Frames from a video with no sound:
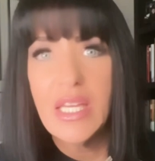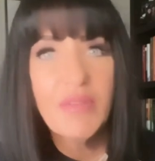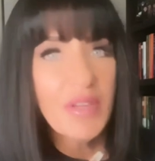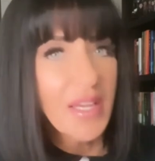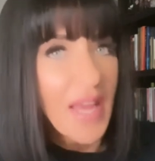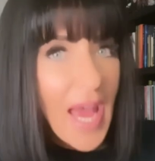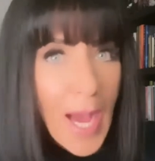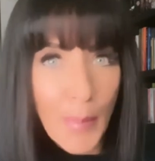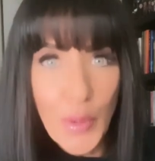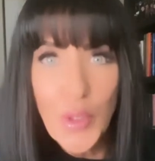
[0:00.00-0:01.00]
even an
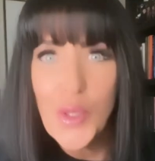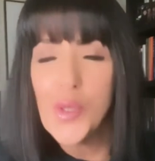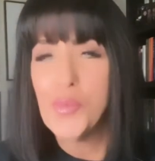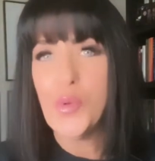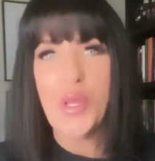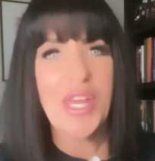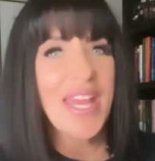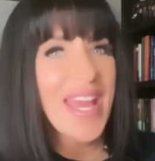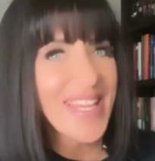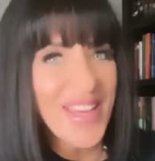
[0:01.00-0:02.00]
apple, more
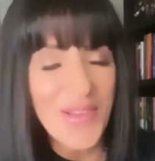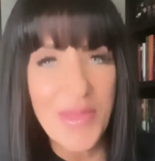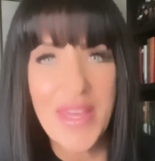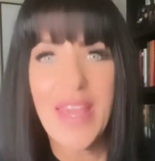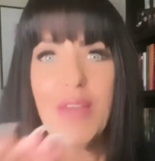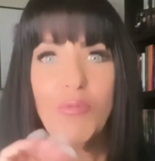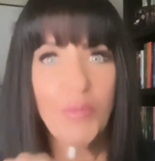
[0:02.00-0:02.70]
than any other thing,